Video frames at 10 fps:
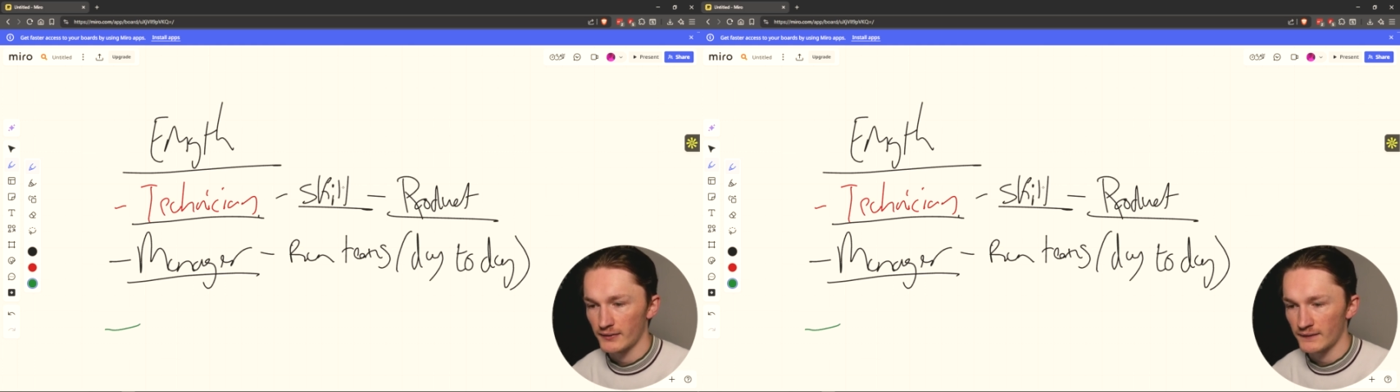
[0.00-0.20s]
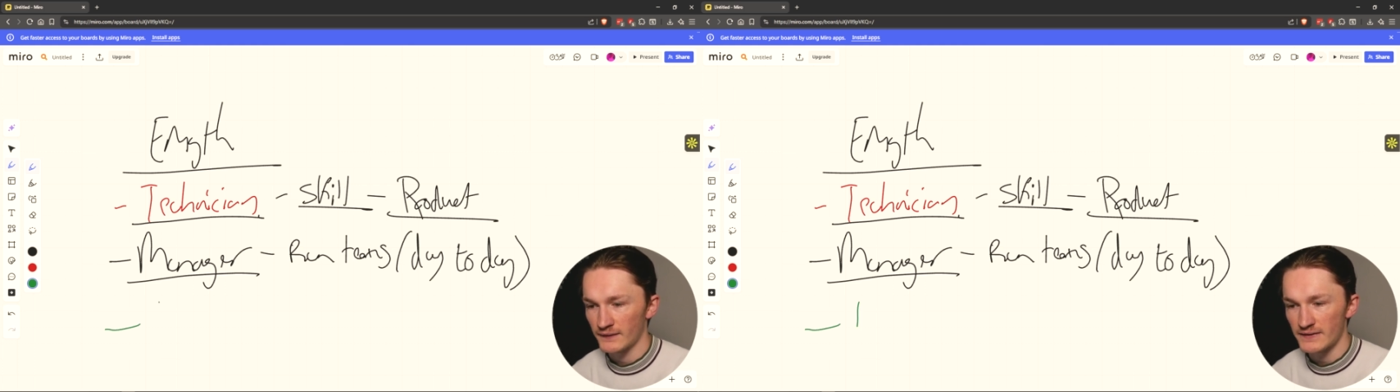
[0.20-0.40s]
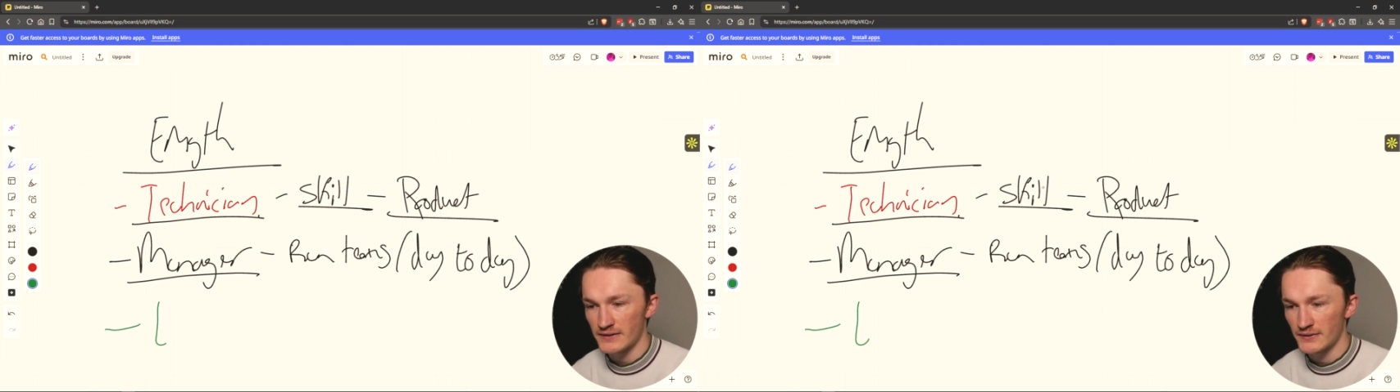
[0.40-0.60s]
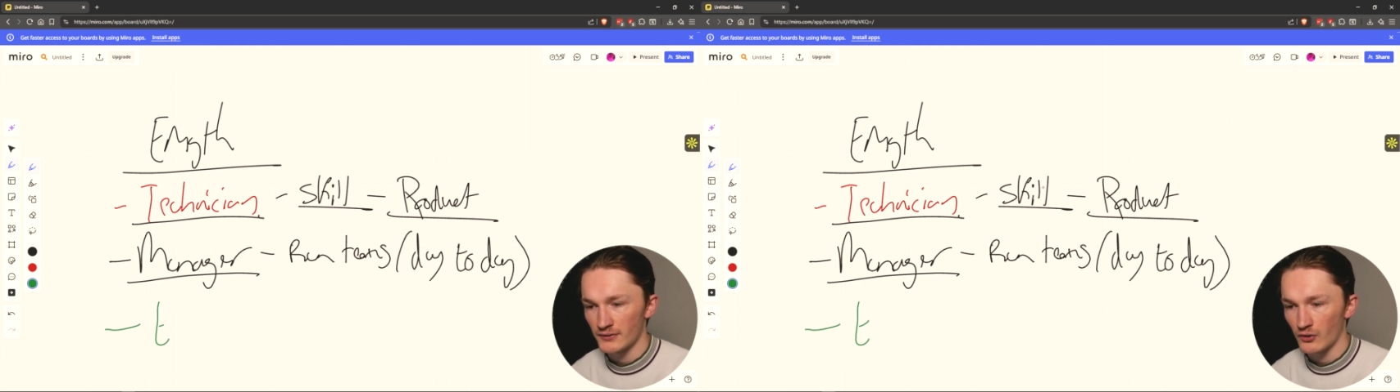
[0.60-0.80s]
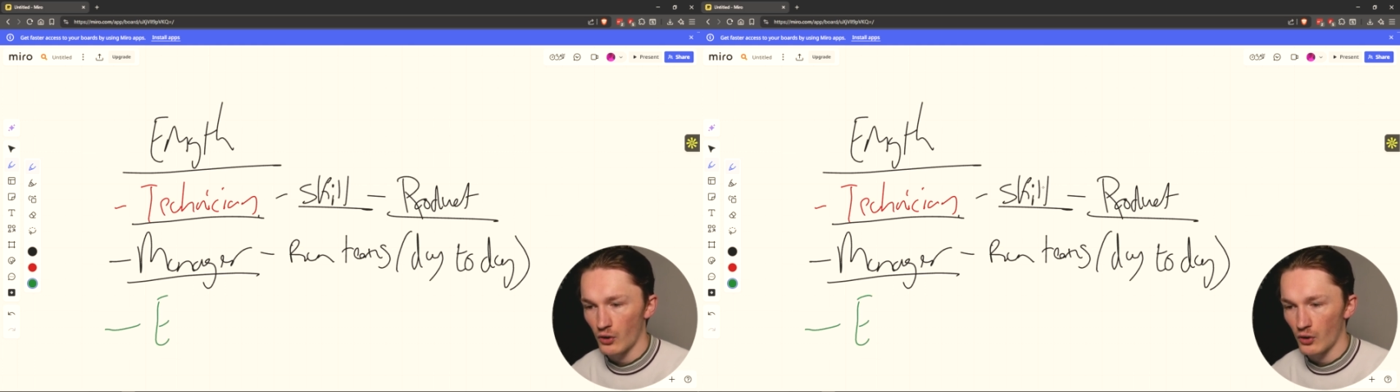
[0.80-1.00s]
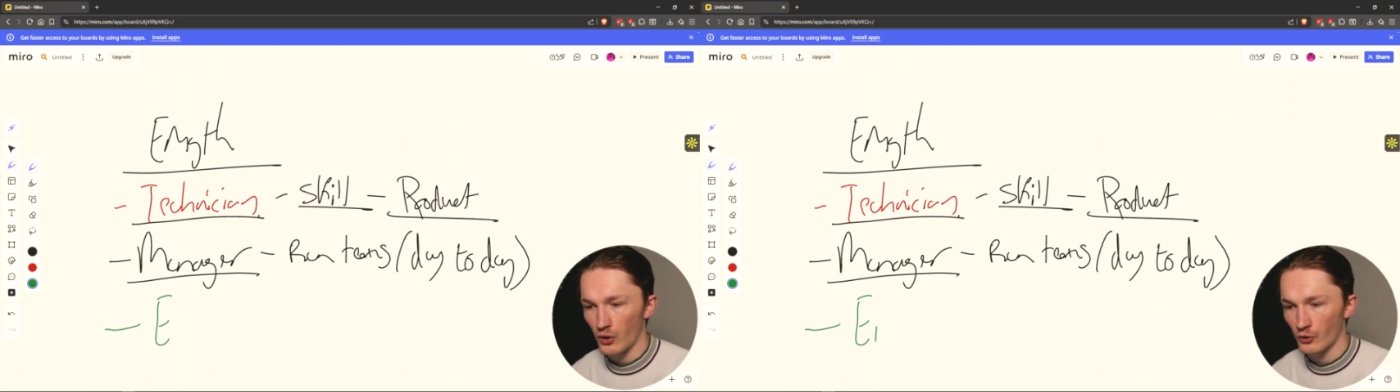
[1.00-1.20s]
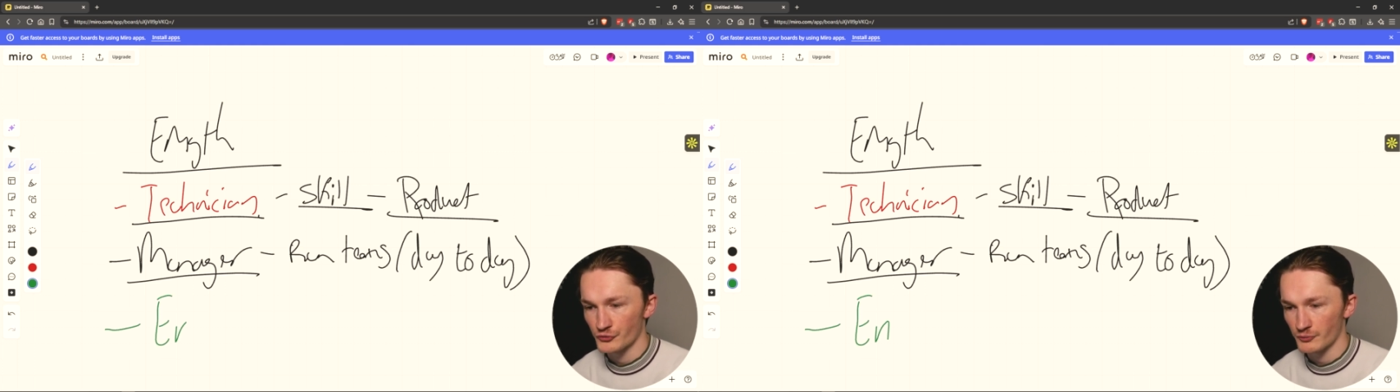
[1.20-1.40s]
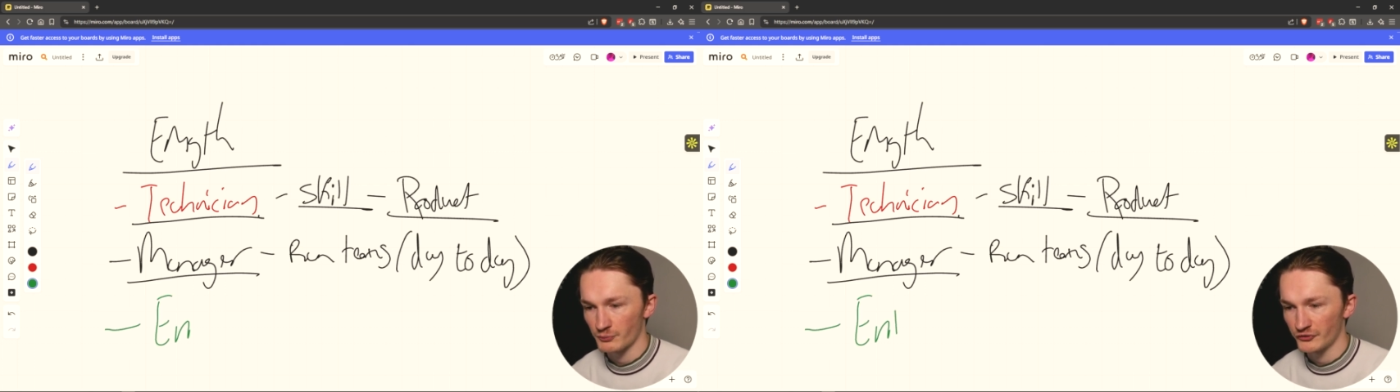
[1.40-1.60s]
the
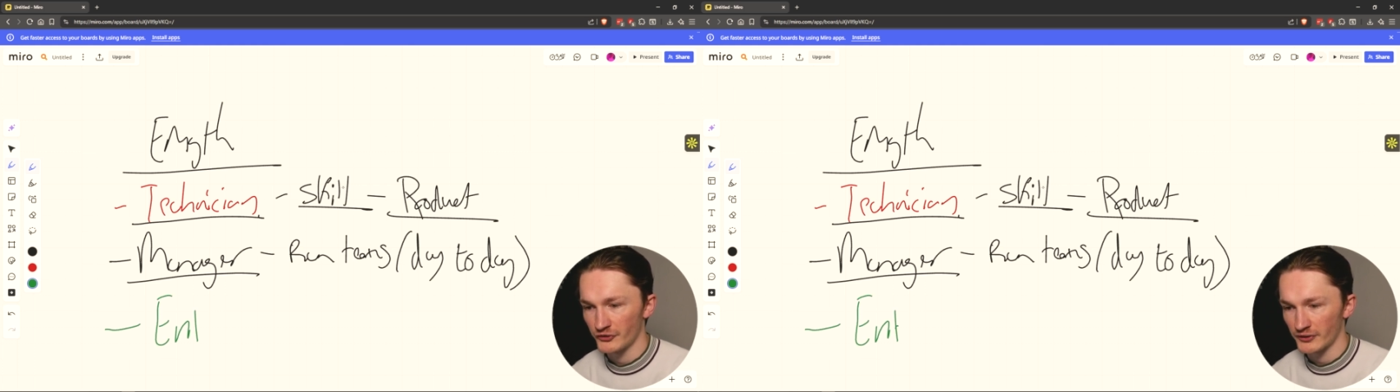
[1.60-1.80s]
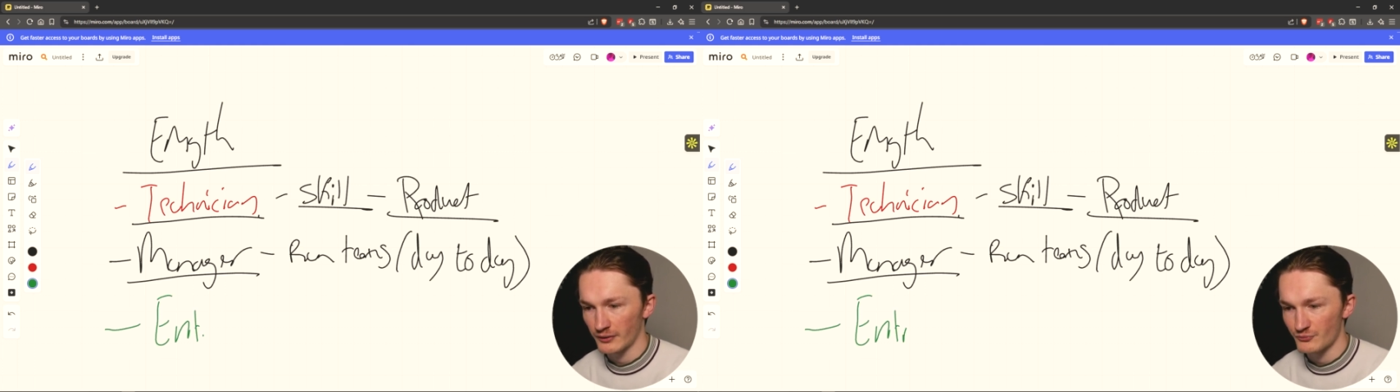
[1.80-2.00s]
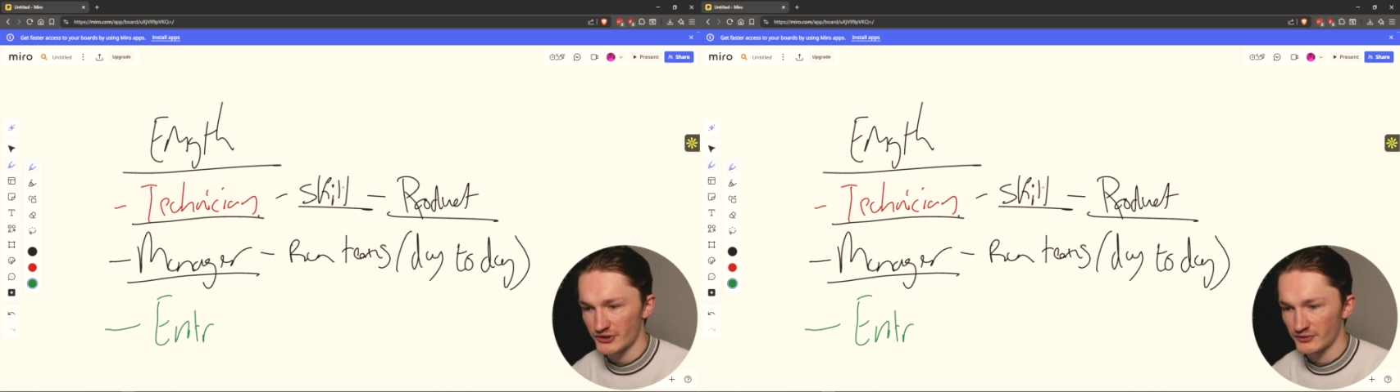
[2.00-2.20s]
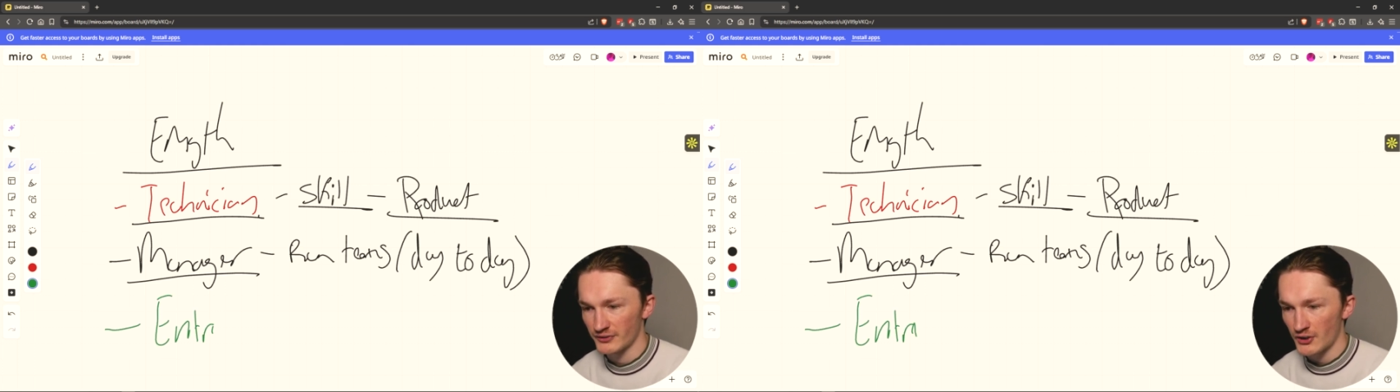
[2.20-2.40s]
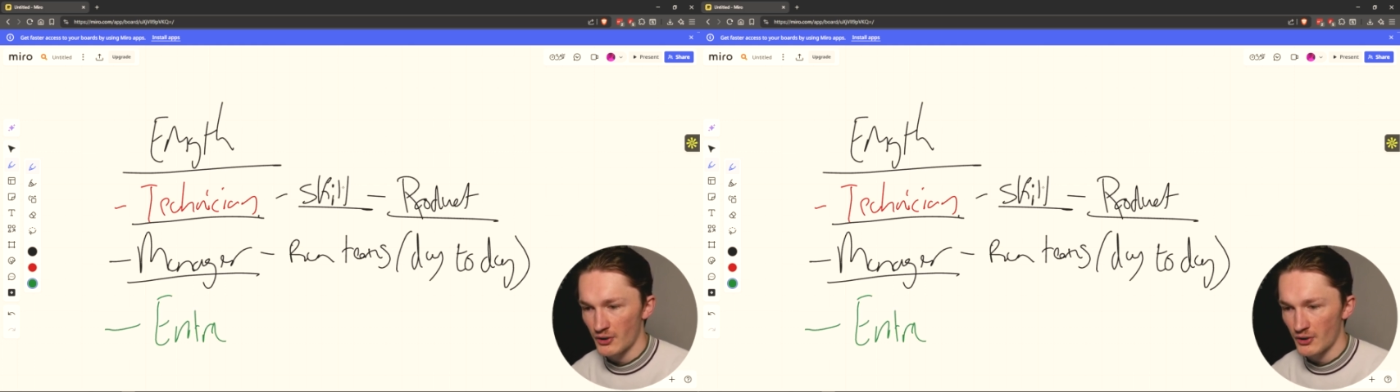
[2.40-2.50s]
entrepreneur comes in,